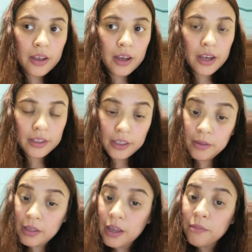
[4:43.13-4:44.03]
I think
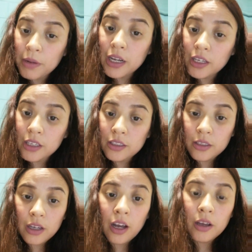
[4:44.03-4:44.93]
that my
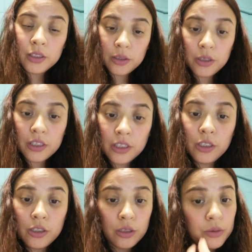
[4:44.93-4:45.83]
students
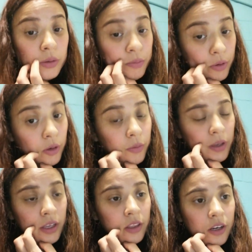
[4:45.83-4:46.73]
needs to improve
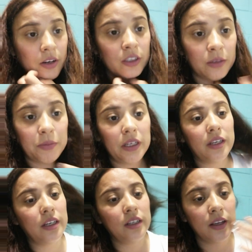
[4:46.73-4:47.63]
in their
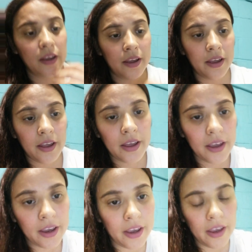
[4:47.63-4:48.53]
speaking,
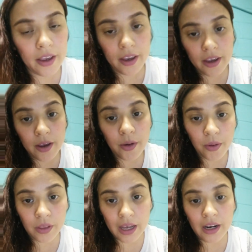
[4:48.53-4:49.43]

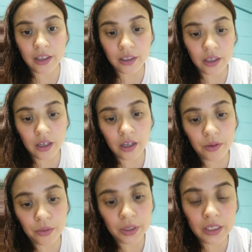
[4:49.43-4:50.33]
and that is the
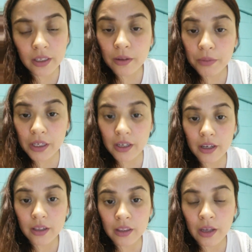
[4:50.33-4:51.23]
reason
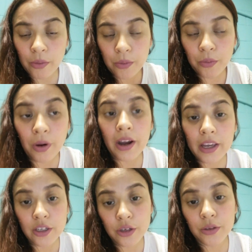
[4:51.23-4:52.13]
because the why I
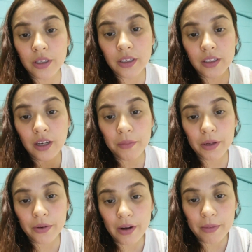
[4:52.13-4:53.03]
choose this type of
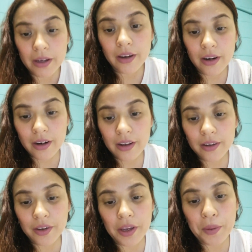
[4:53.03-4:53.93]
grammar.
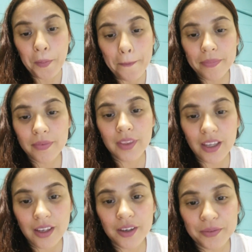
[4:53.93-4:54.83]
Okay,
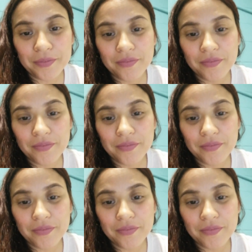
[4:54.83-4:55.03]
thank you.